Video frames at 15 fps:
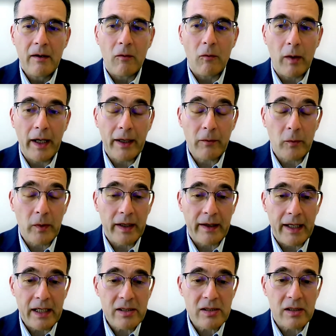One, we are
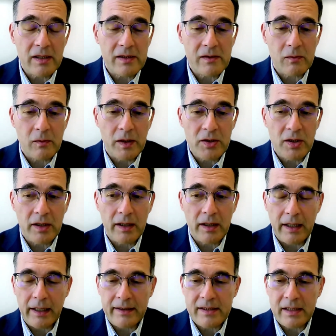actually switching
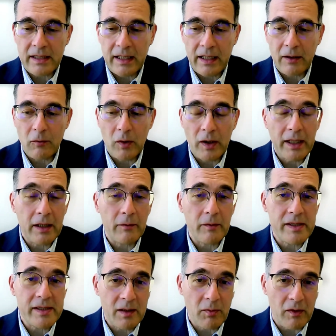and starting working
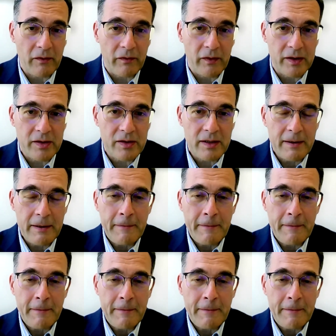with zebrafish.